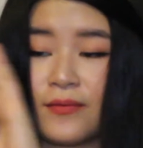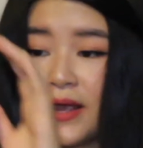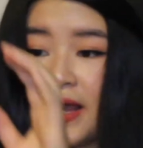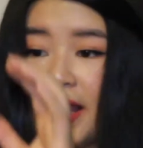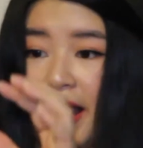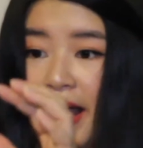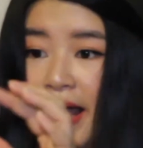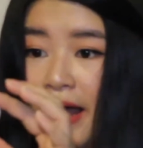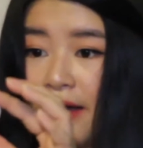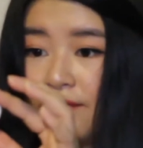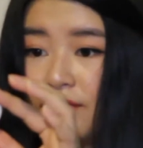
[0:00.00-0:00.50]
we
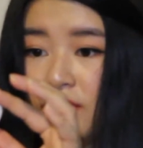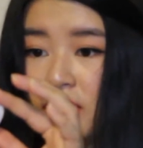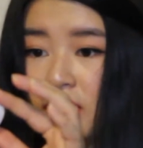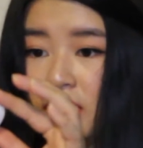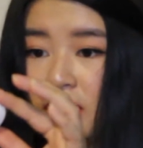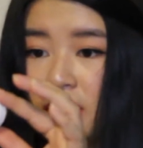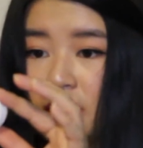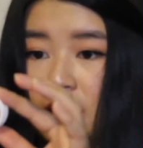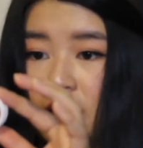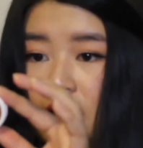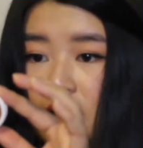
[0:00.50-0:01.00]
have
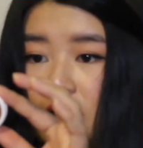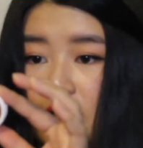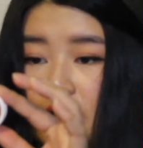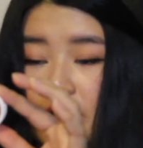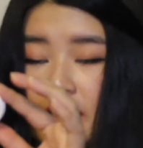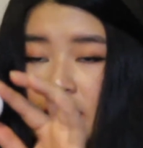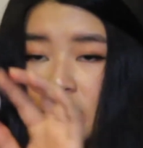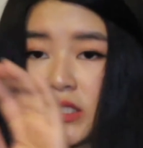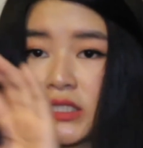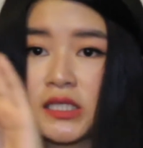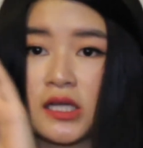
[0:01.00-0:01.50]

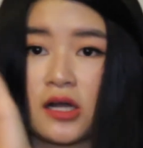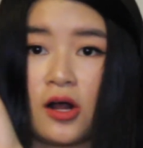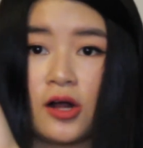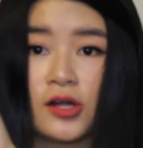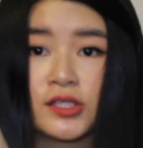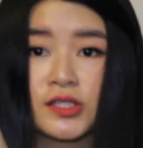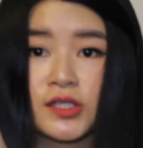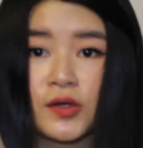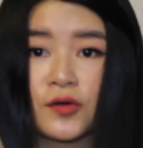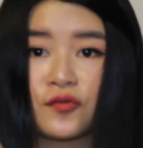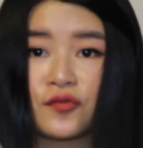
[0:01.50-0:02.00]
here is
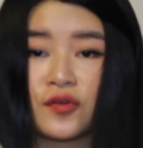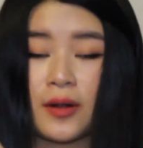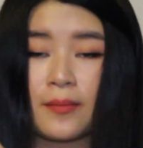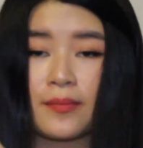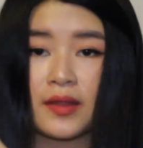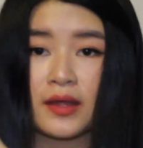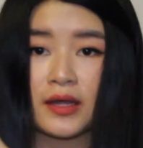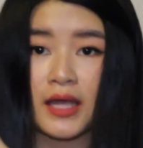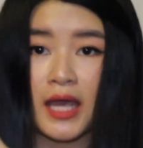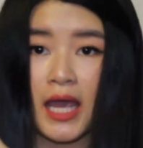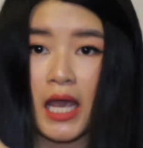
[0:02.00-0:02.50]
also
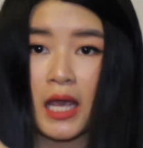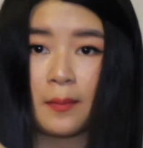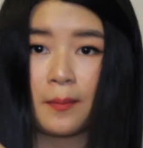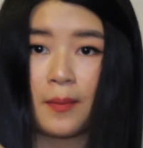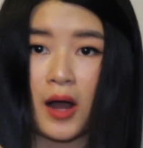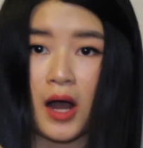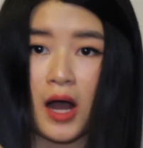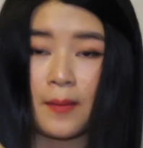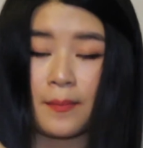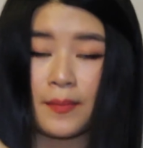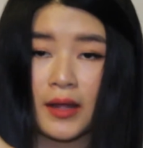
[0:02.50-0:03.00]
from the
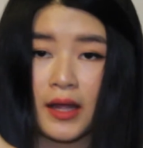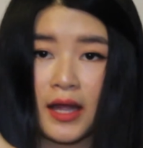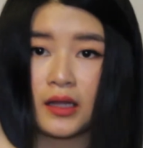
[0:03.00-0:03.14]
K-pop